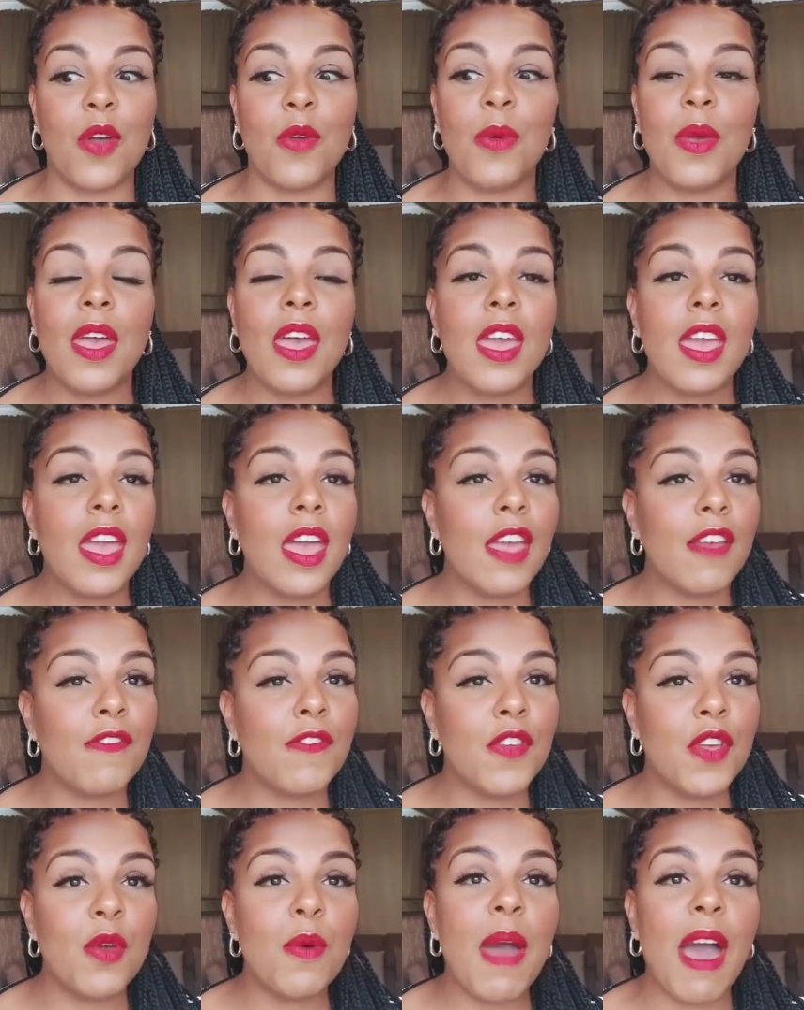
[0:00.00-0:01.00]
So
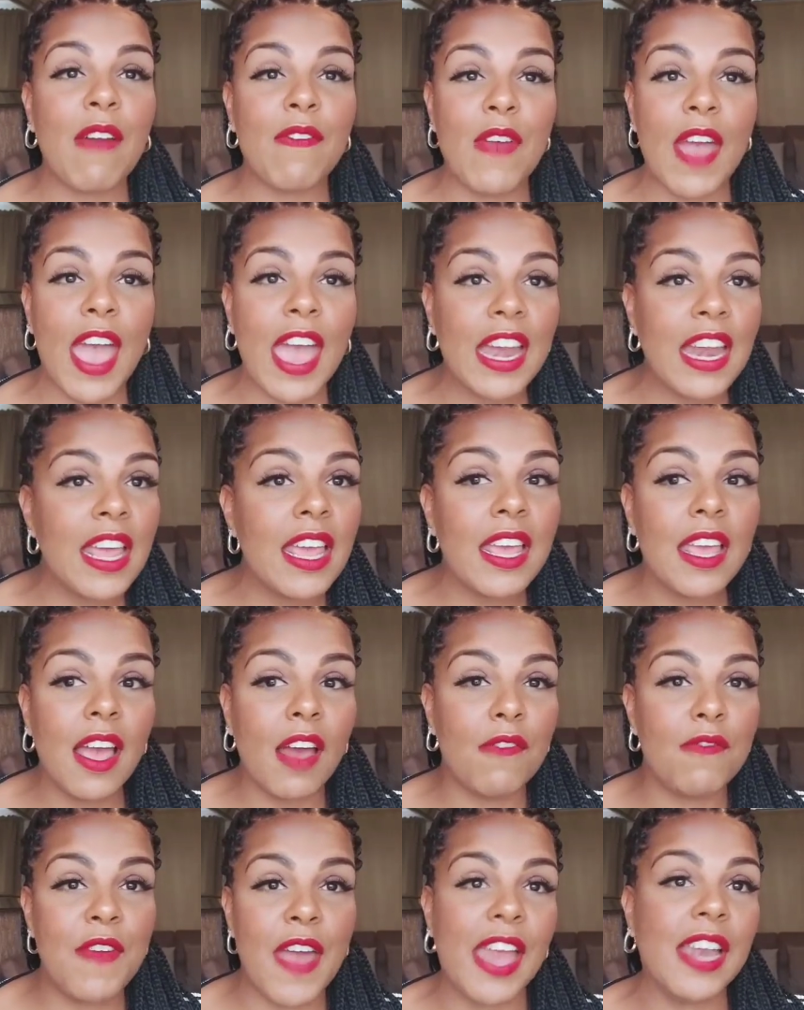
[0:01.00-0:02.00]
if you have
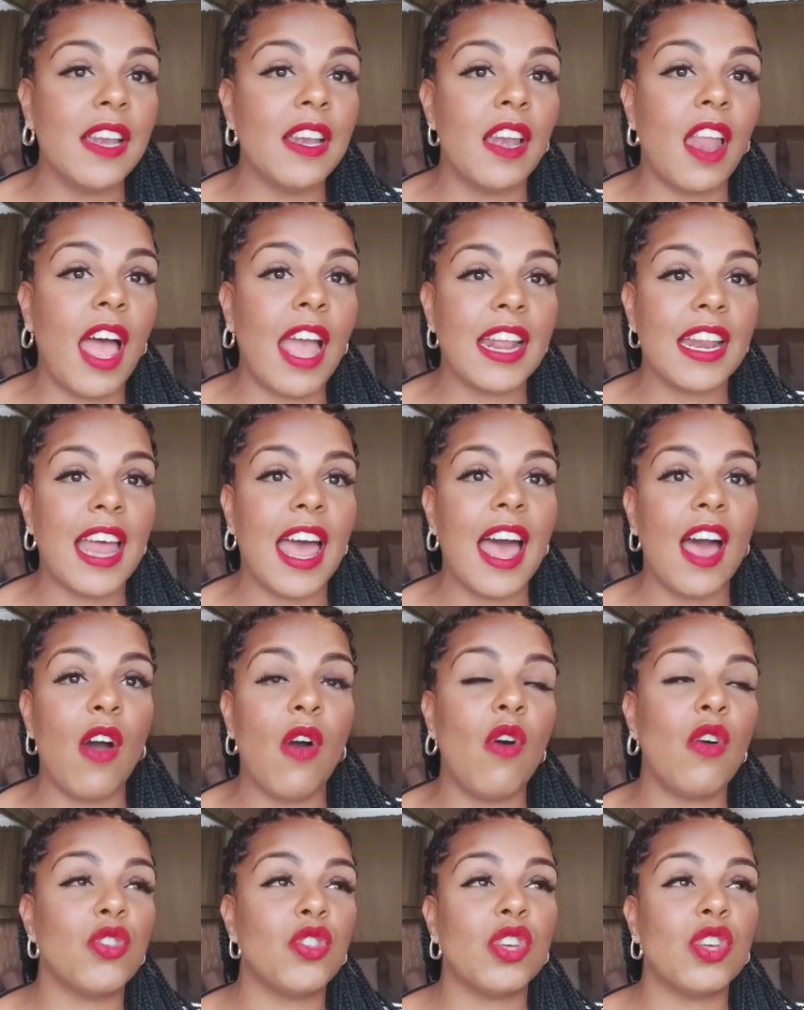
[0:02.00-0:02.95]
any event like that